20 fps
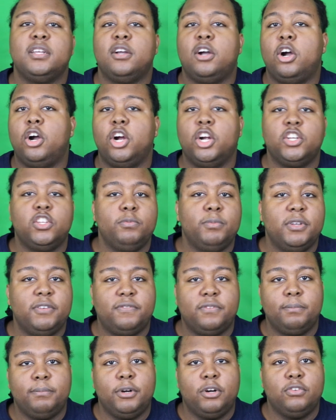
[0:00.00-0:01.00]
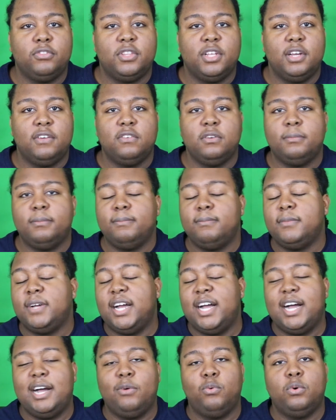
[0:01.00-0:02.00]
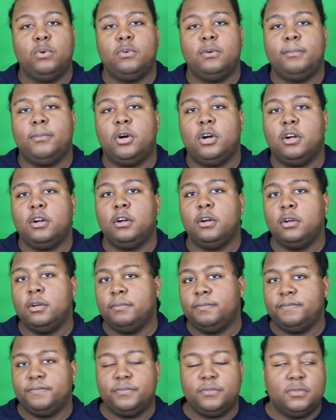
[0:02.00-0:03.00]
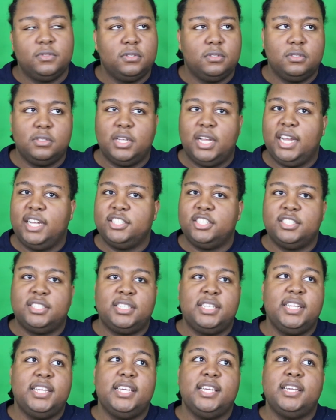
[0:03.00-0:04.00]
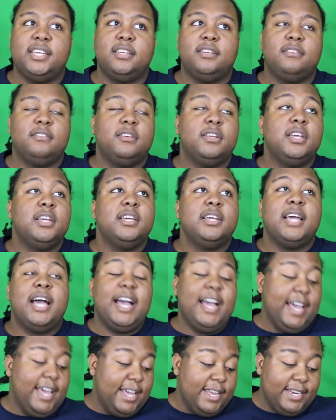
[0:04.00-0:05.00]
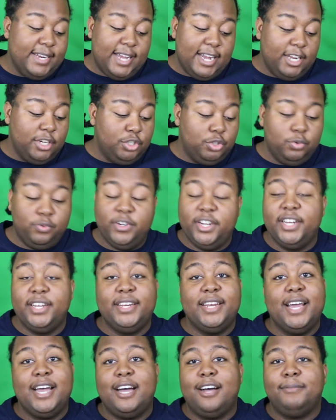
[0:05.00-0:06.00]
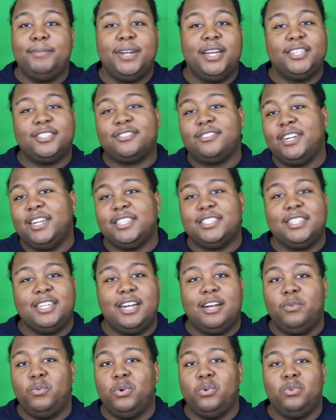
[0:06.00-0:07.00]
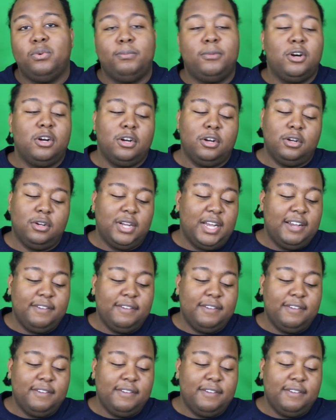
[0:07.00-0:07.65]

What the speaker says: Argument for both of them. I won with Mauro. I just did. I had Nigel written down, but I scratched it out. I won with Mauro.